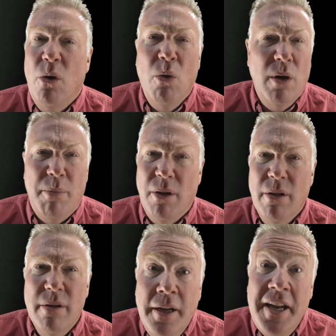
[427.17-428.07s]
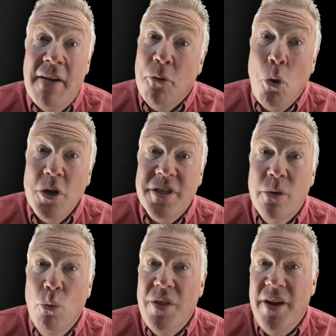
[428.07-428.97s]
Horrible. Now, of course,
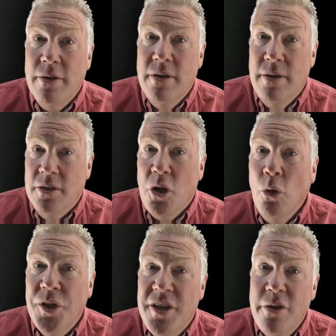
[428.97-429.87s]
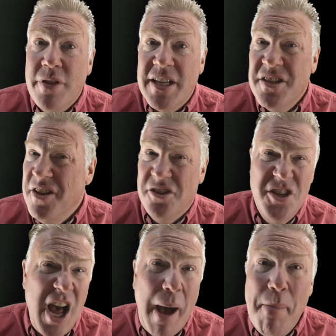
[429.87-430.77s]
when they're they're told to do this, there's
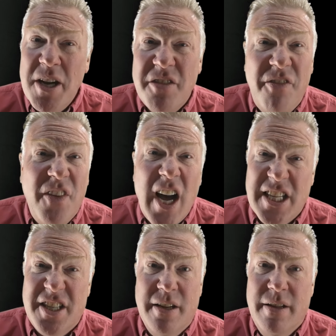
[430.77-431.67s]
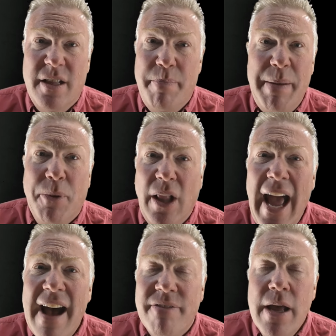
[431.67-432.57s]
not much fuss that the people
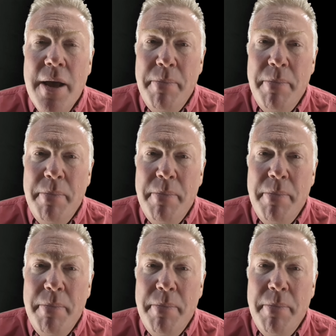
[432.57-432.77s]
have.